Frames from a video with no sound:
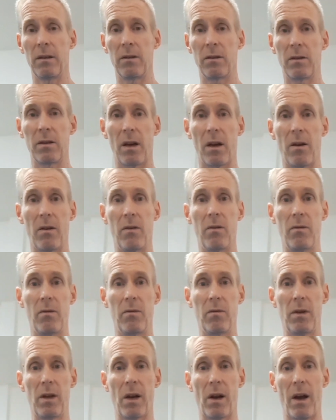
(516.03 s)
So,
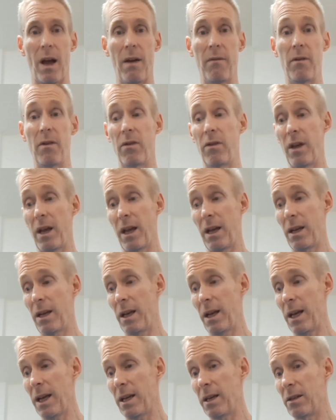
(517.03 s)
you know,
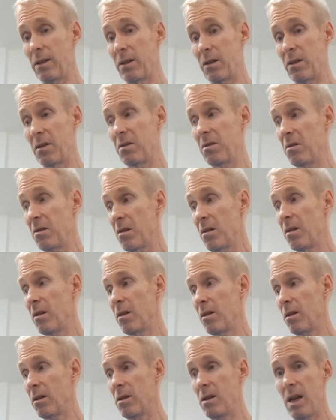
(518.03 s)
everything is,
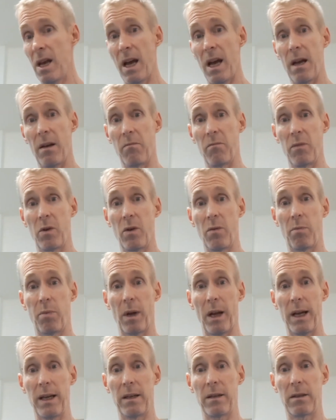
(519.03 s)
good
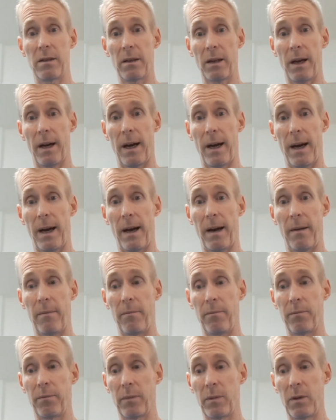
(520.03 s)
place.
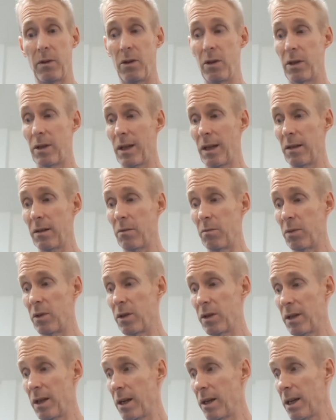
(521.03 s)
Just done some
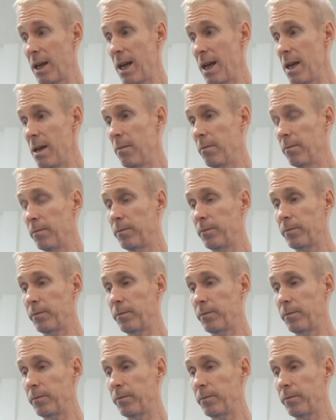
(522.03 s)
study.